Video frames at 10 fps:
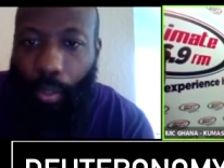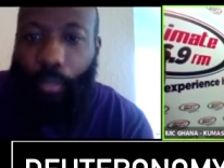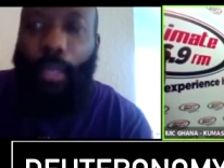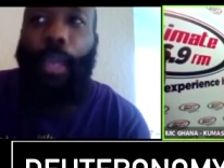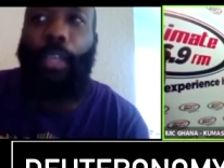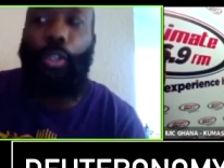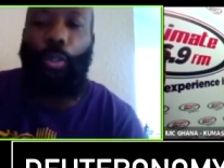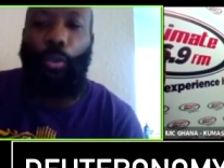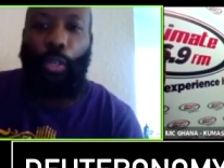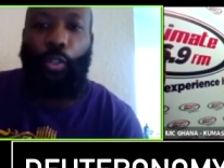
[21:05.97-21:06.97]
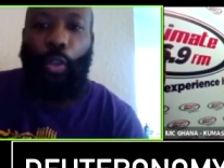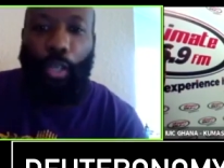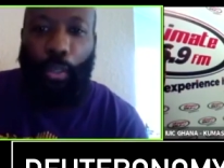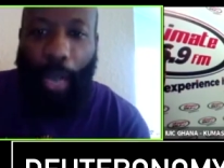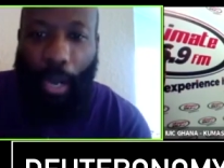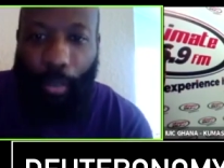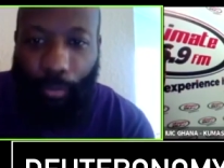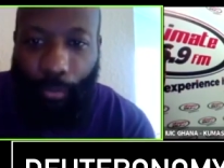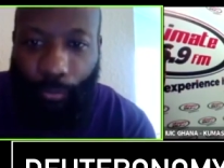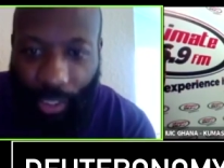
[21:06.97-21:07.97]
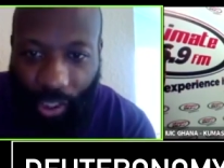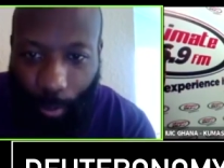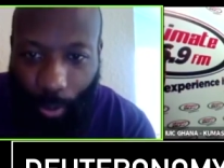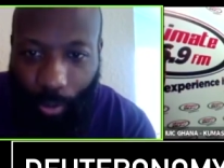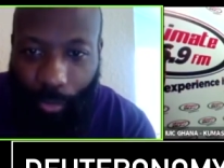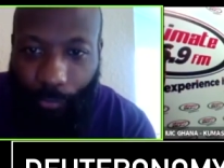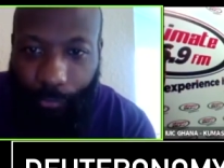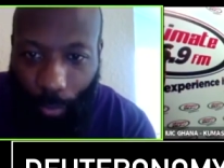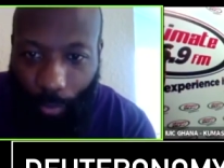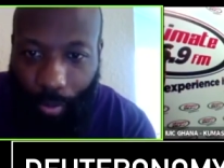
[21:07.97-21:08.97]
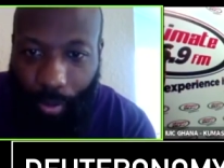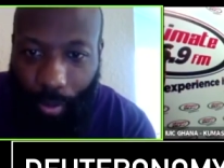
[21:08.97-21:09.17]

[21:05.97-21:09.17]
Thank you. It's talking about vegetables and fruits.